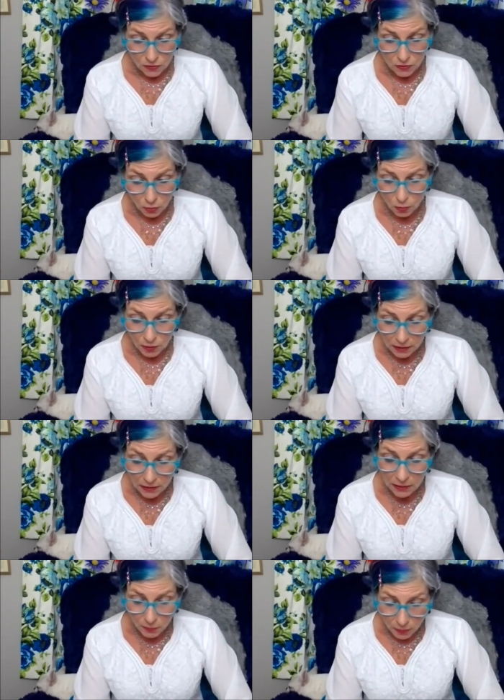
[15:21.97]
So,
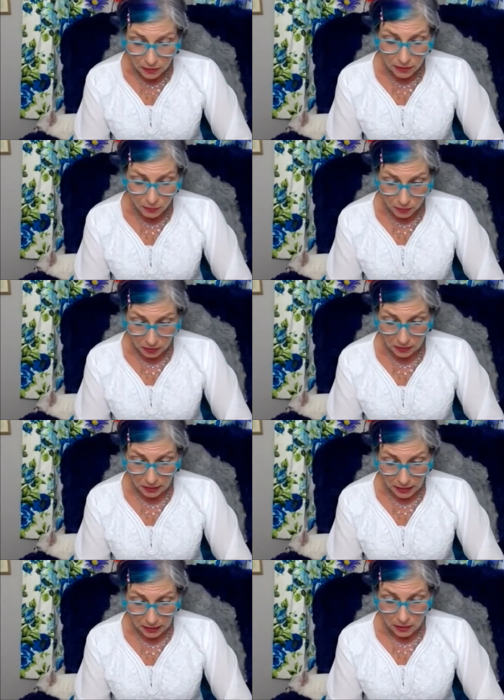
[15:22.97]
really, really,
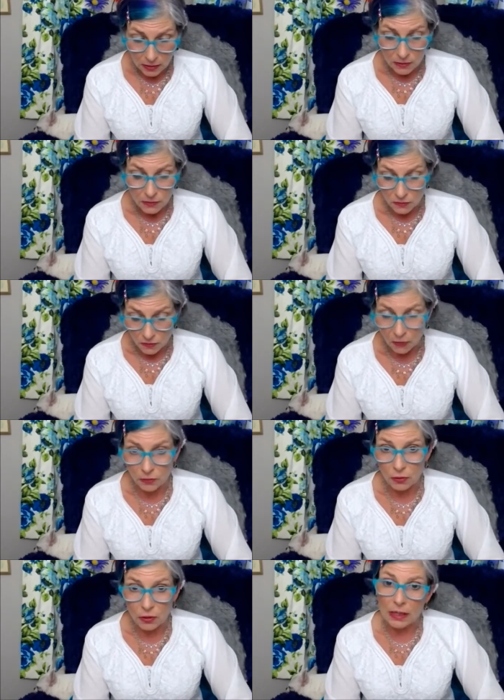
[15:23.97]
really
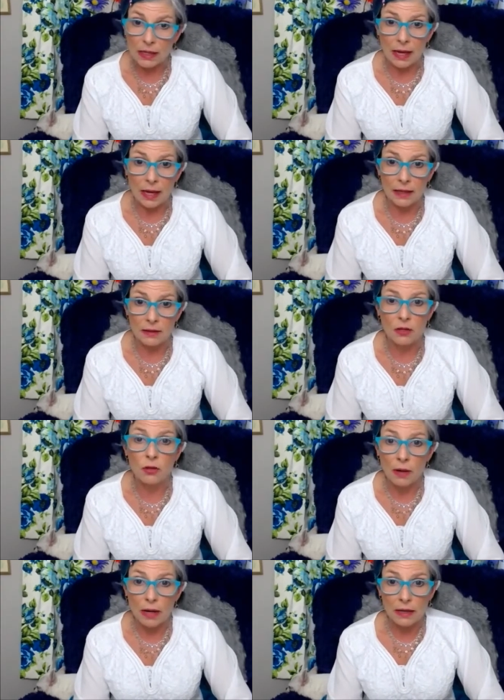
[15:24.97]
start looking at the
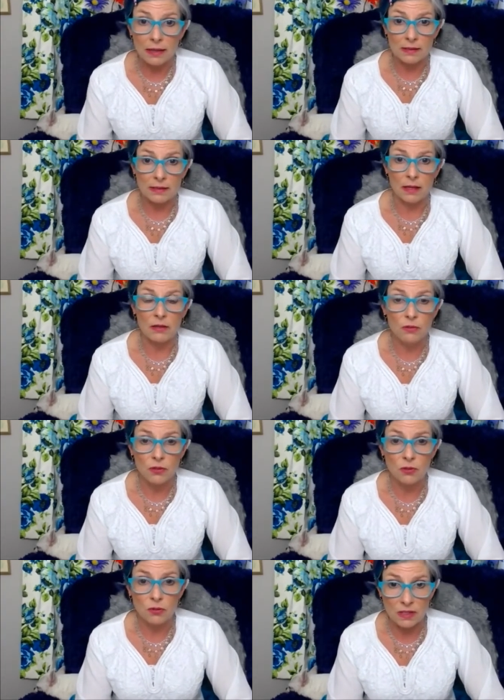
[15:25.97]
greatness that you
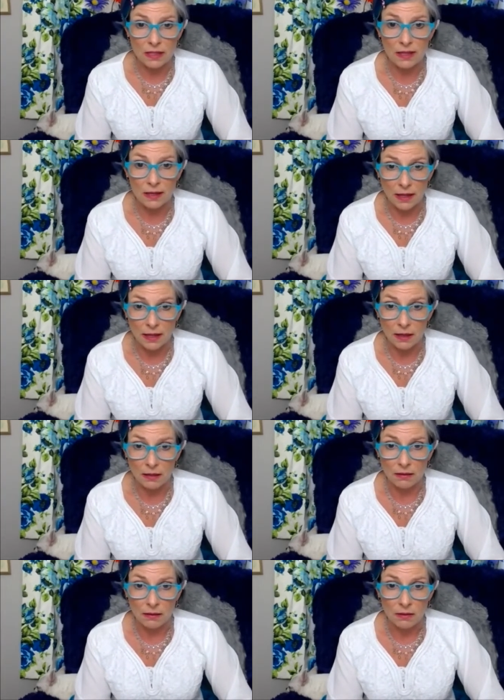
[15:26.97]
do see
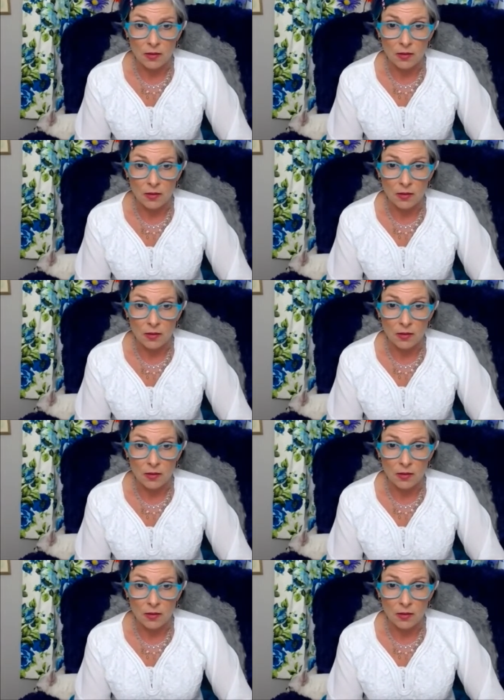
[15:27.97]
in